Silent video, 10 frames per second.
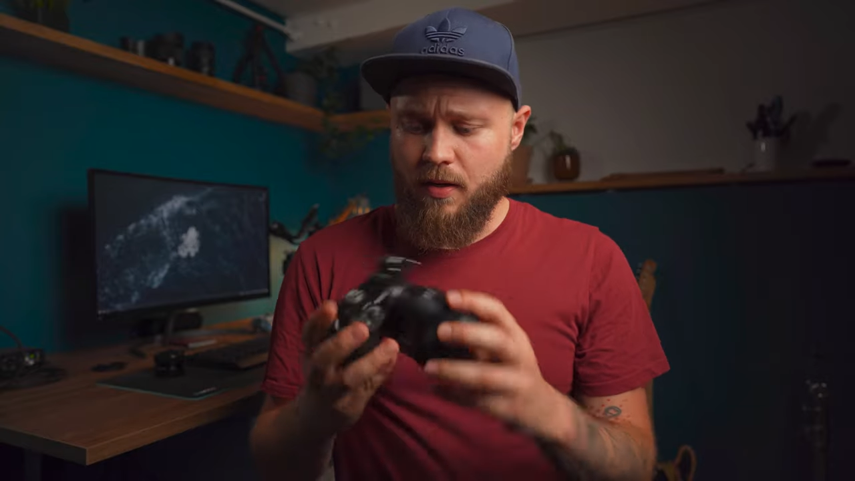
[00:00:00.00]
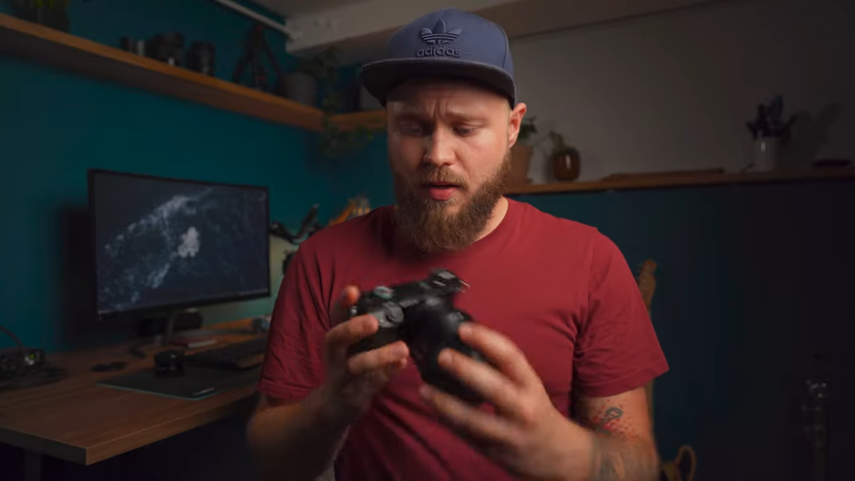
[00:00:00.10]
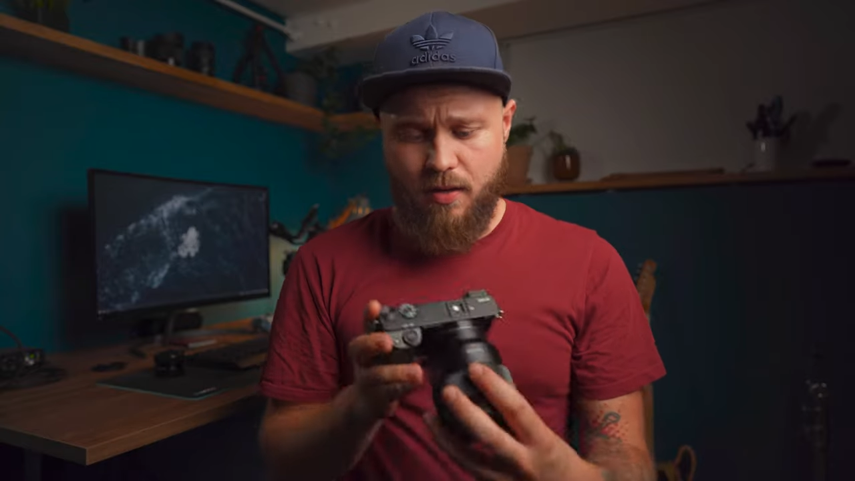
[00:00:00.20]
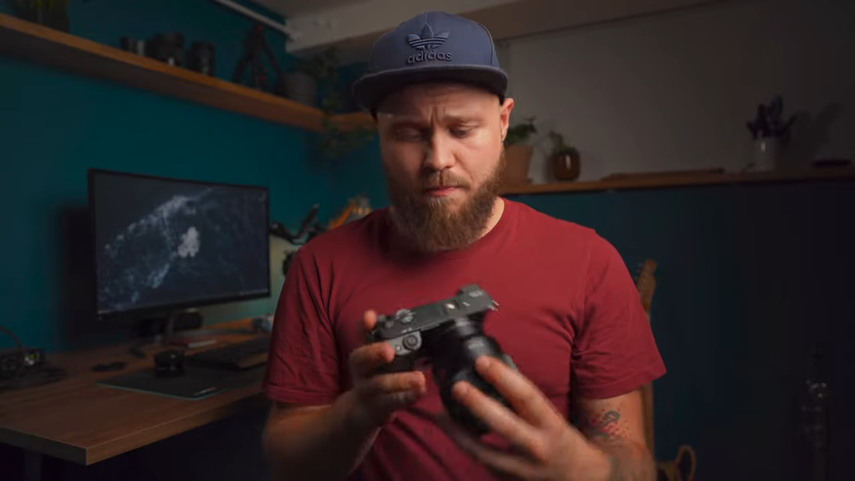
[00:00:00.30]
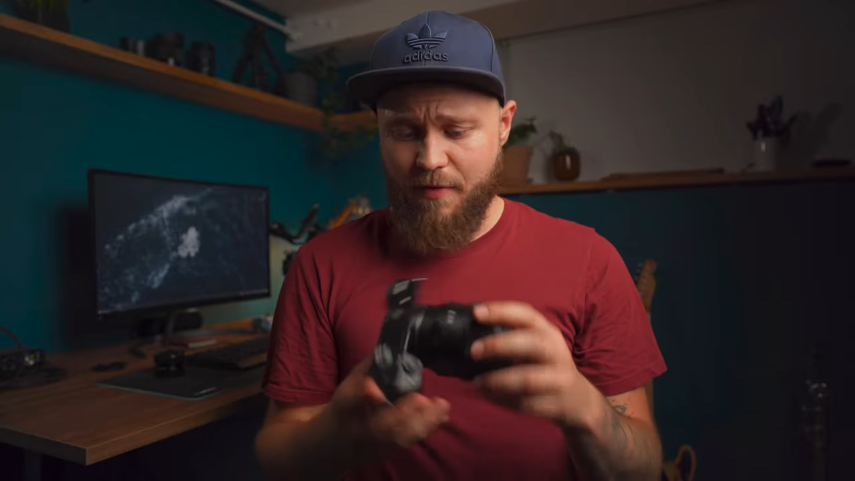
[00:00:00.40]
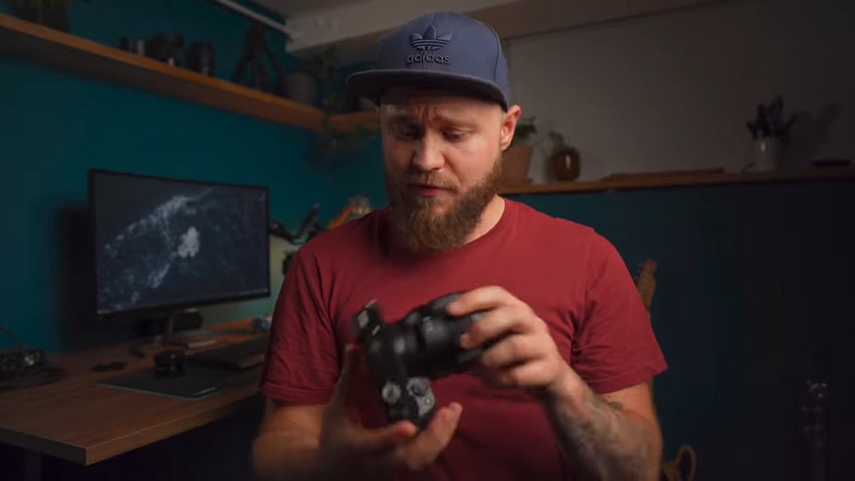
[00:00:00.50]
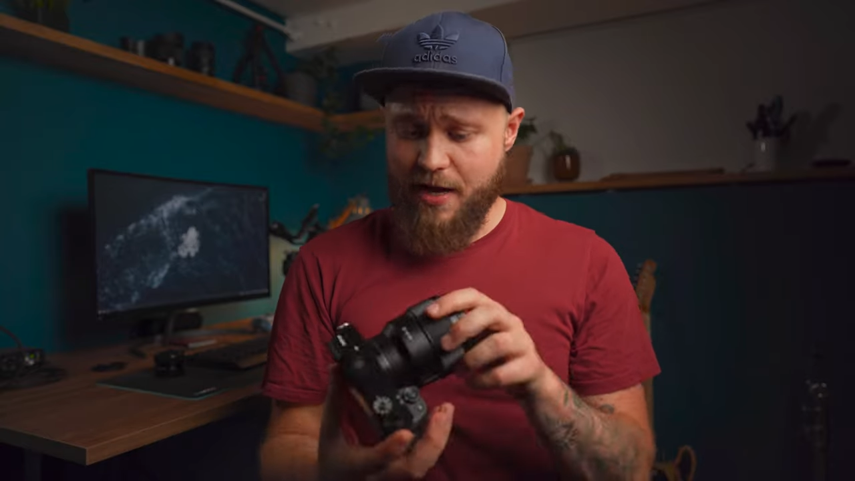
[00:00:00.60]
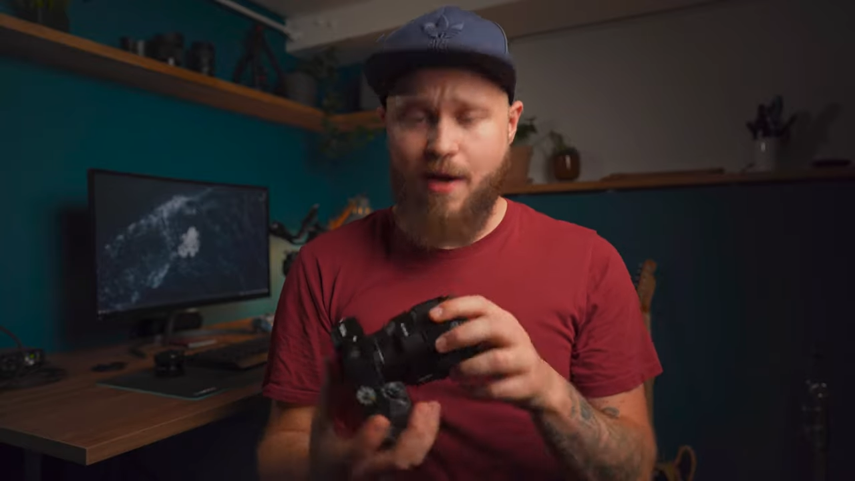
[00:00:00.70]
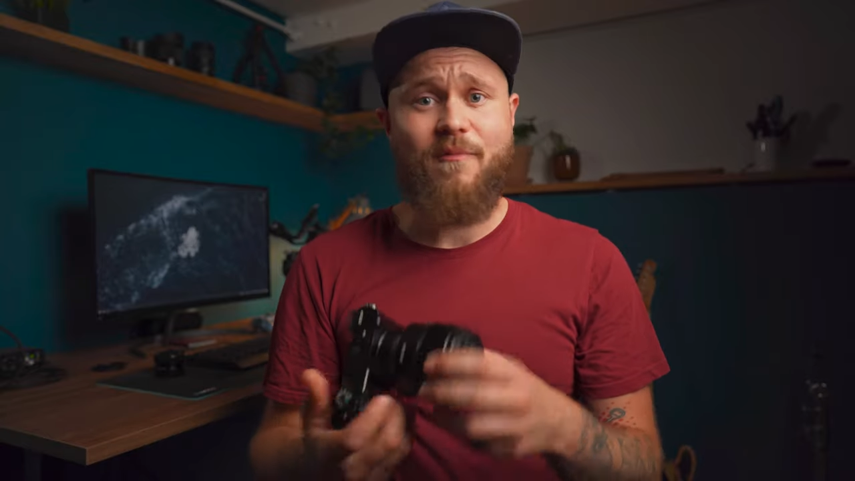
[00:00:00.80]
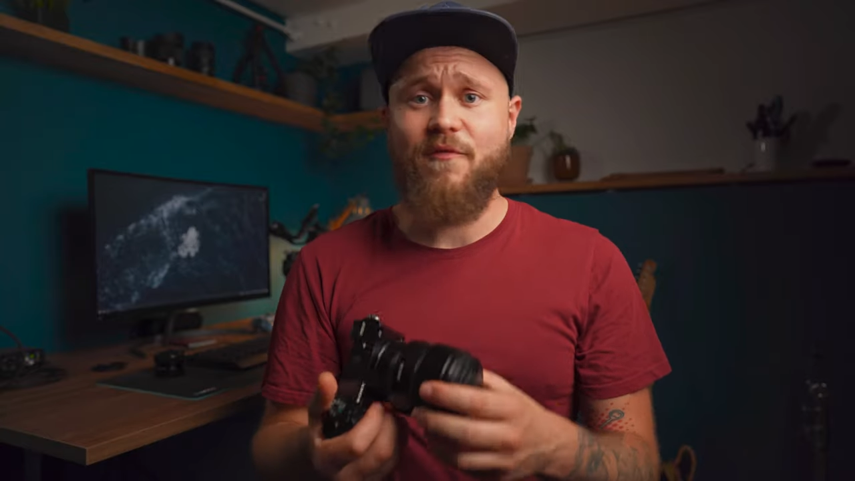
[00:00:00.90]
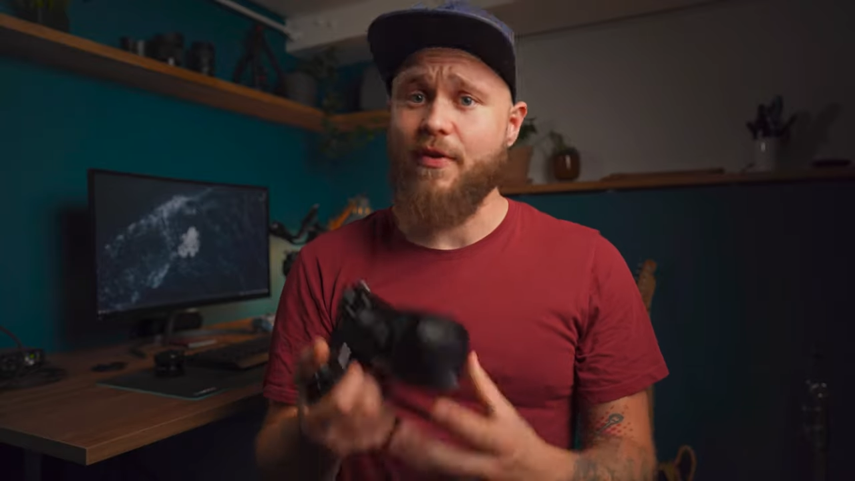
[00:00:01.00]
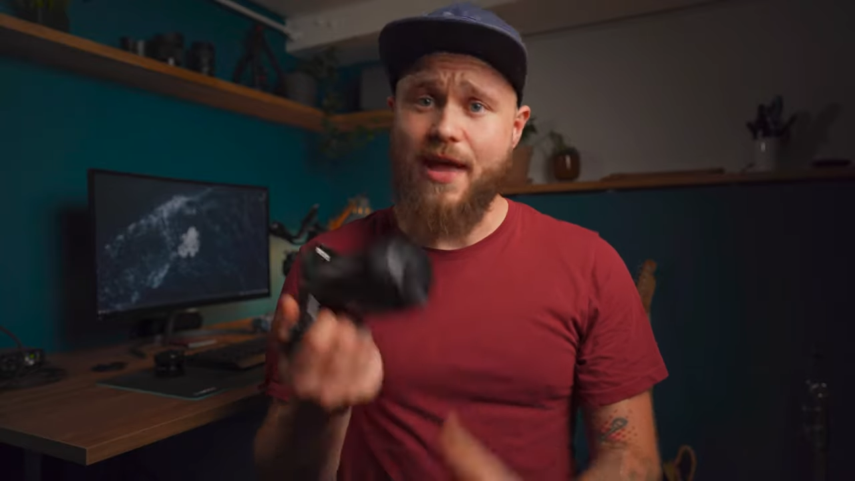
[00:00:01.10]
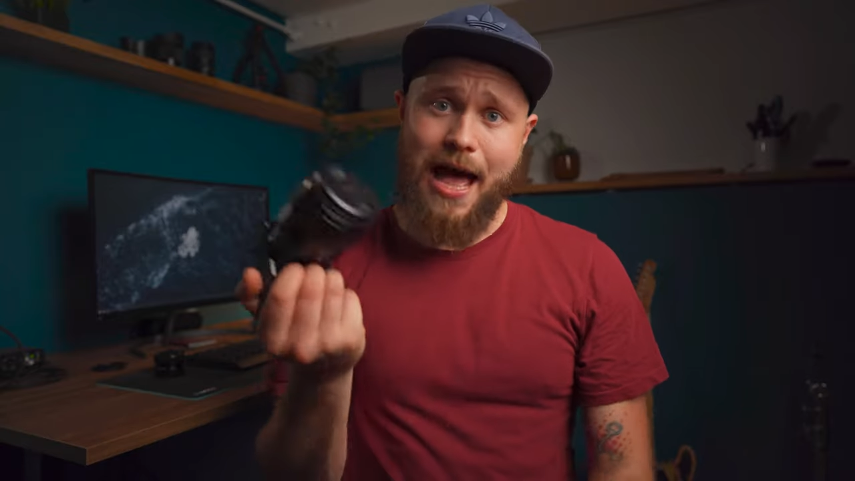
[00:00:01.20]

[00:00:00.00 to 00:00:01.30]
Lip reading: But for now, I'm very